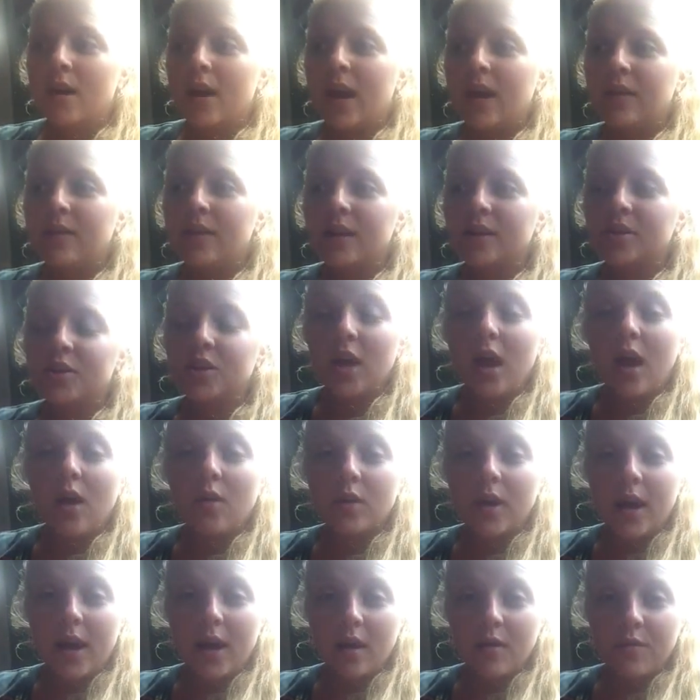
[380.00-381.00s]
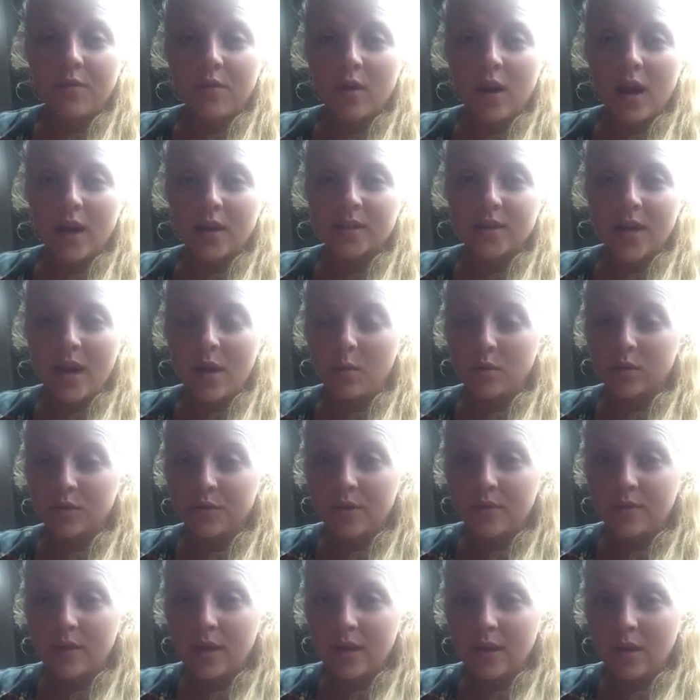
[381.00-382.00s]
And then childcare for Isaiah was
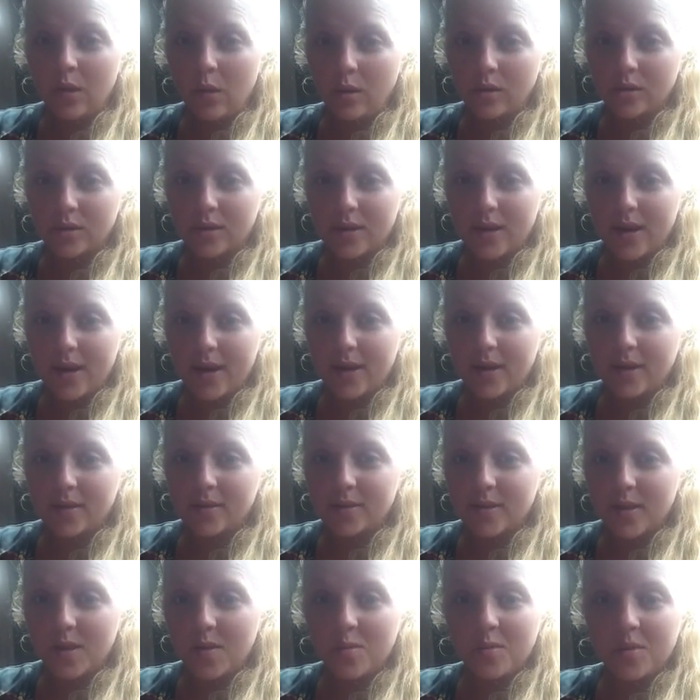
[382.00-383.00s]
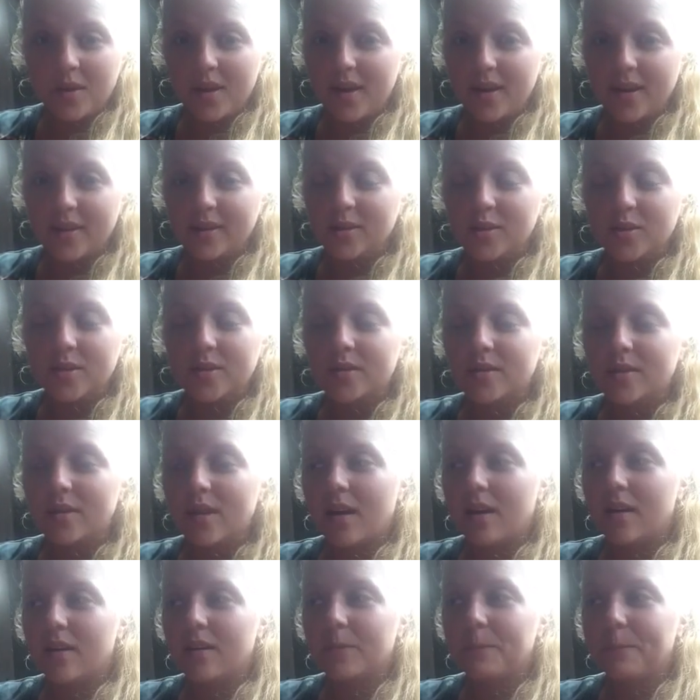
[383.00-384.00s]
$15 a day. So yeah, it just,
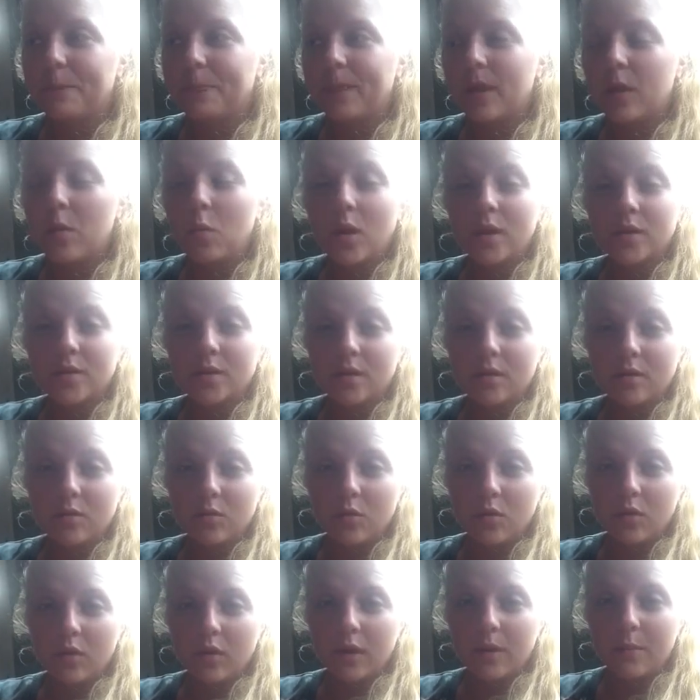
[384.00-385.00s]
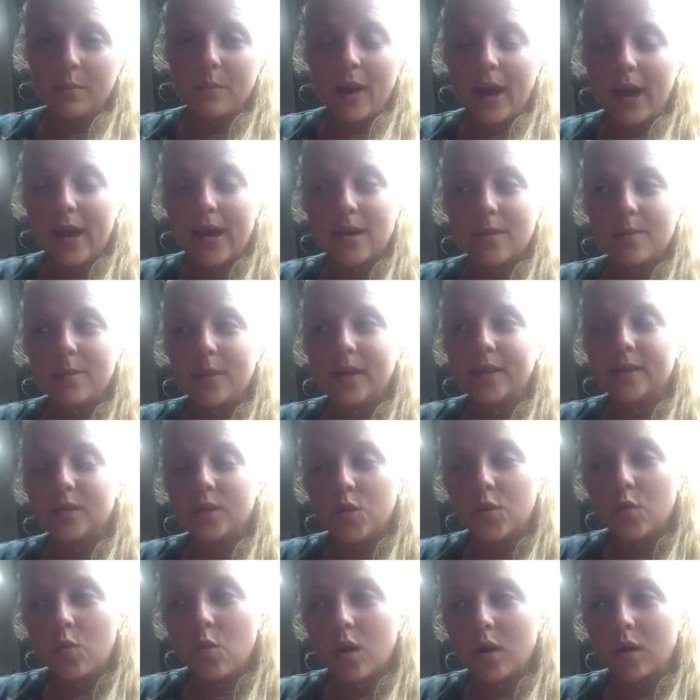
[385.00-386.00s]
like, it wasn't really paying me
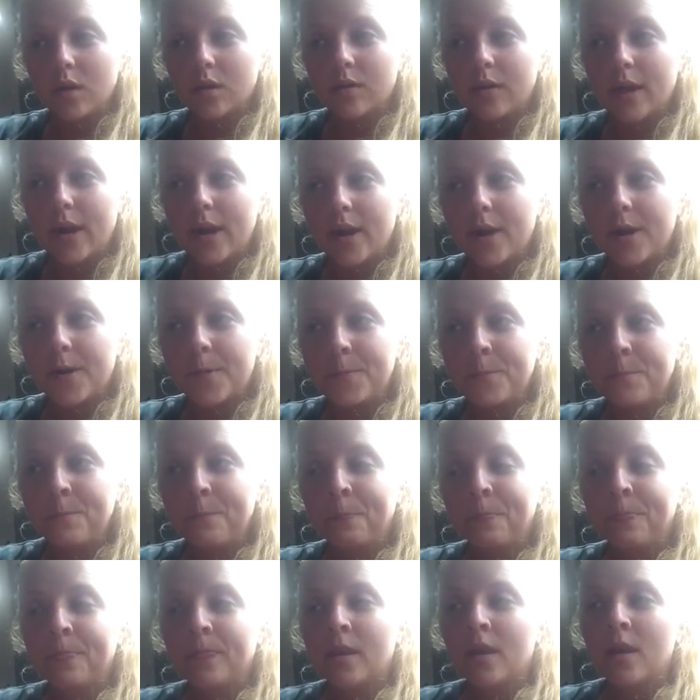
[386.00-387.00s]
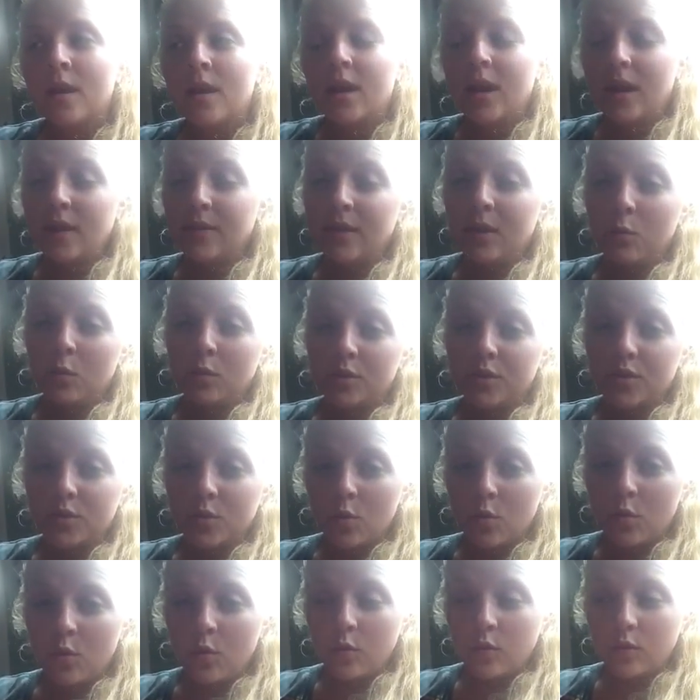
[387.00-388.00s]
to work there. And then when
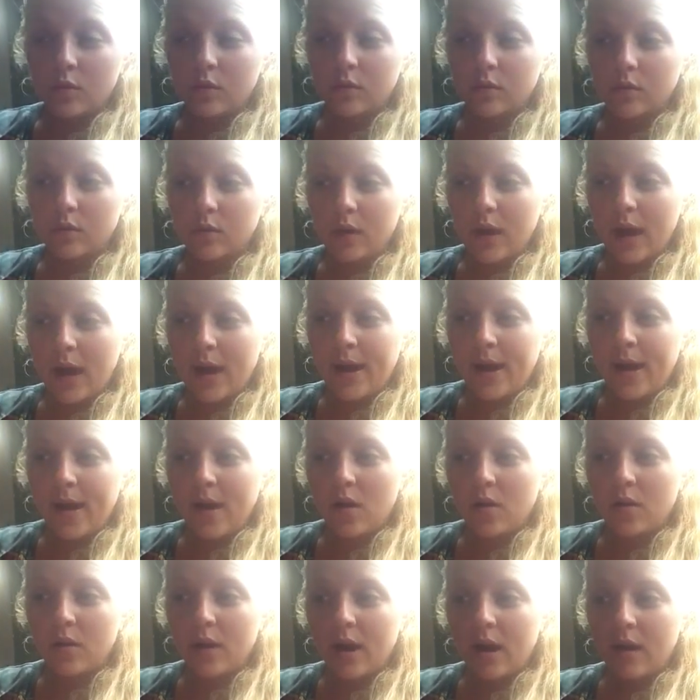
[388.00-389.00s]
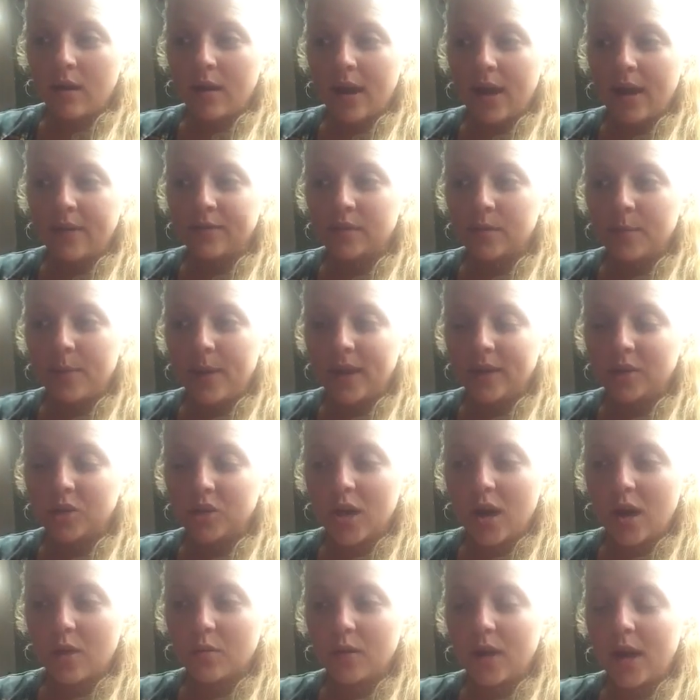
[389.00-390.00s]
school got out, I'd have to pay
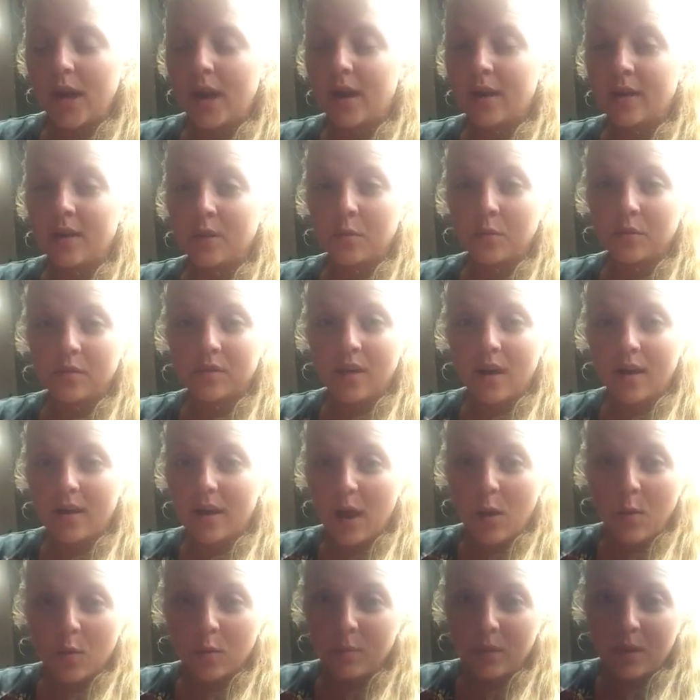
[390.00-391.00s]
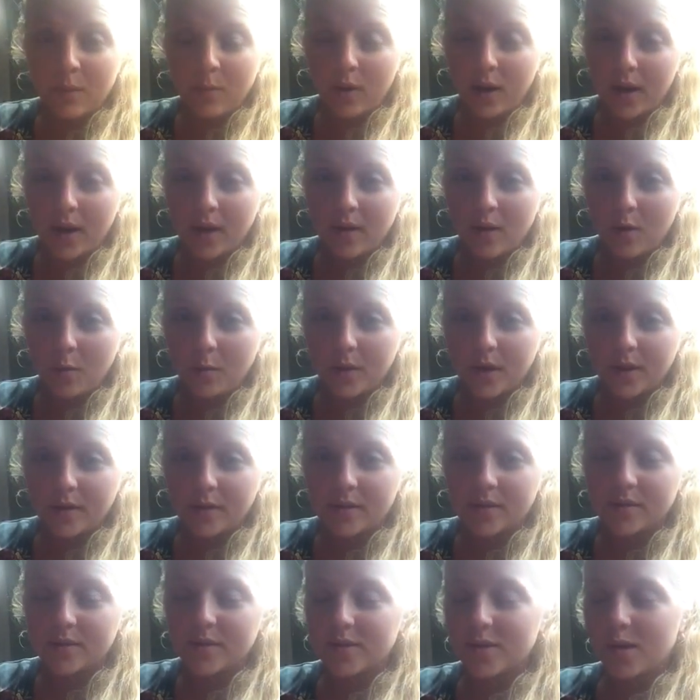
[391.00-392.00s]
child care, and it would, like, I wouldn't be bringing home
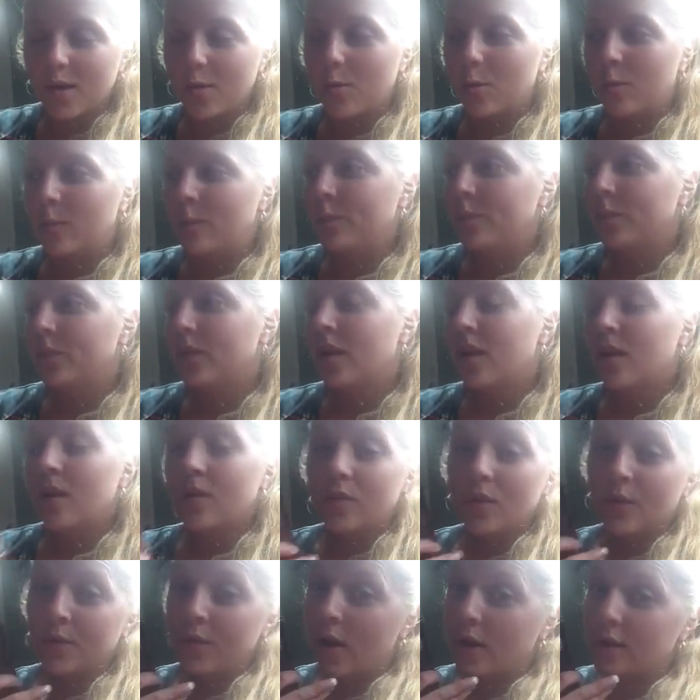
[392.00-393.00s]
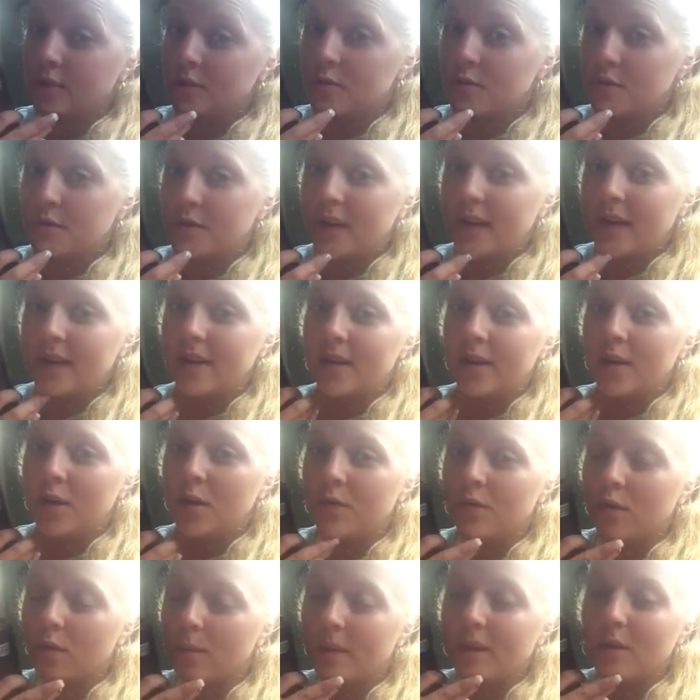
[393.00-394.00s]
nothing. So the logical thing to
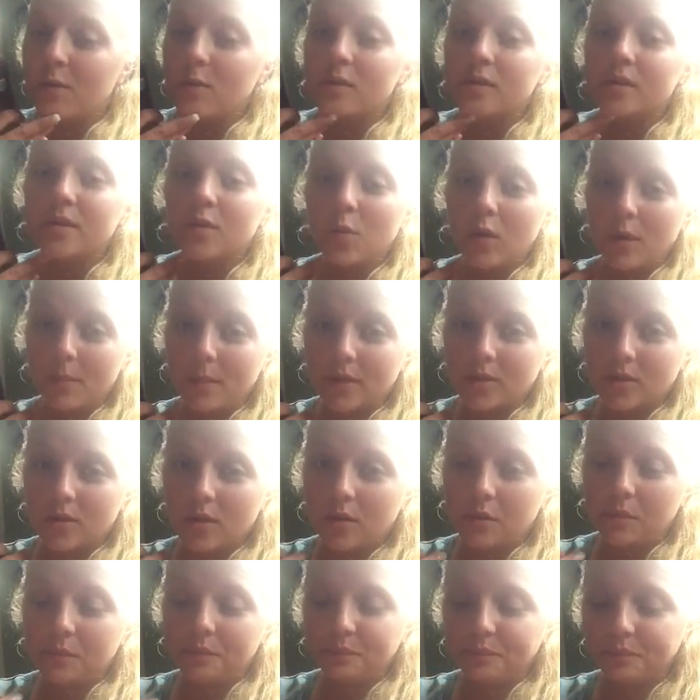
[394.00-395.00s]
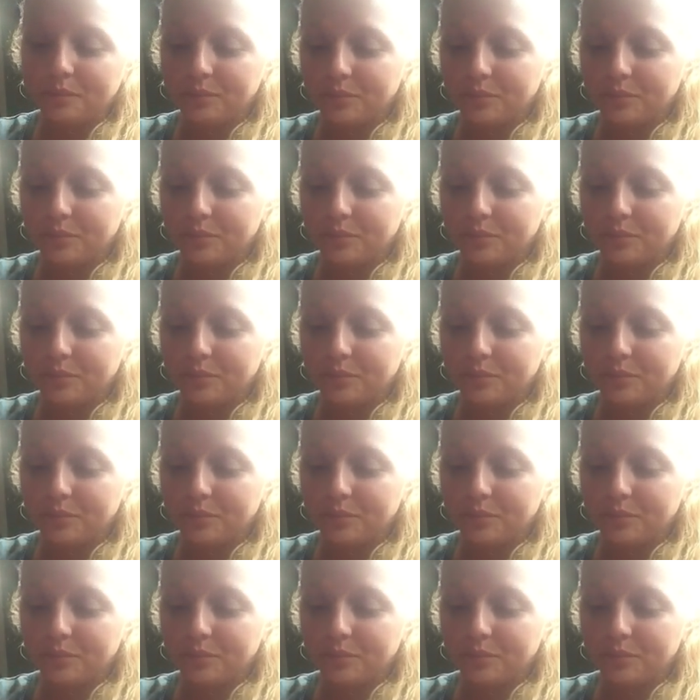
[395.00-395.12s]
do for me was to quit my job